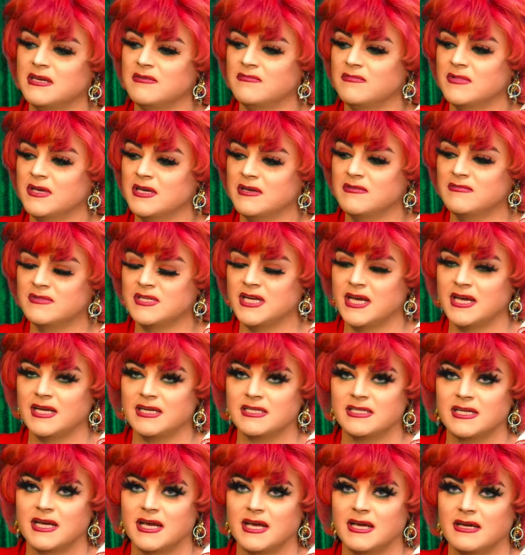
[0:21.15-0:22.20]
Give, give,
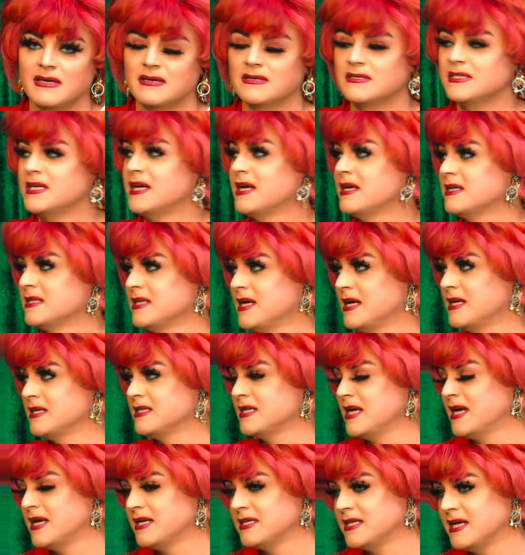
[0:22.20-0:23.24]
take, take, take, take,
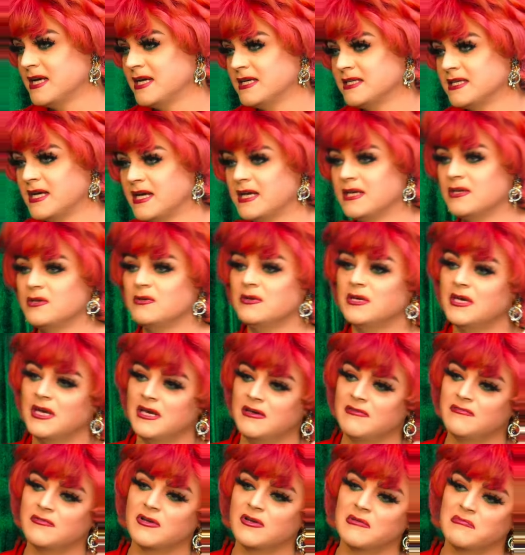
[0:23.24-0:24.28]
take, take, take,
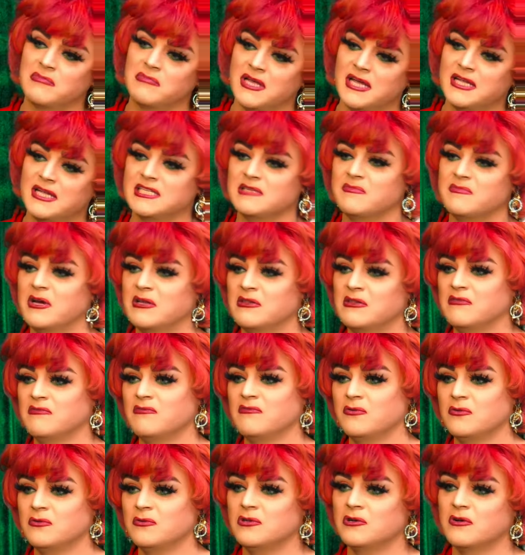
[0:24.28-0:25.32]
give, complains about the
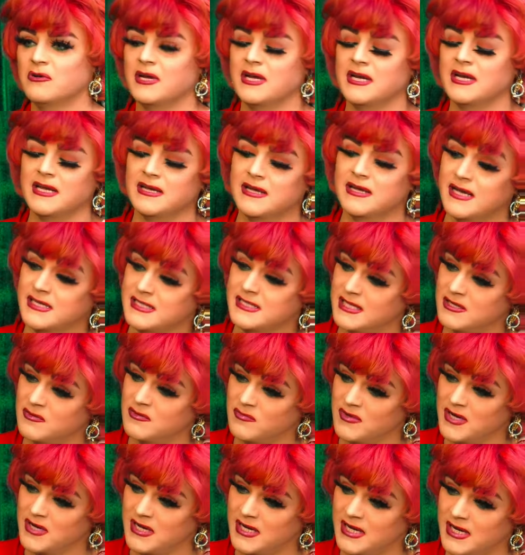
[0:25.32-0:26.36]
food they're eating. I said,
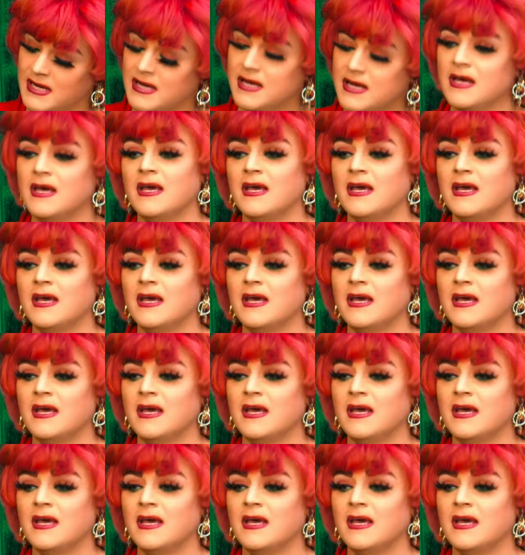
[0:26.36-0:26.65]
really?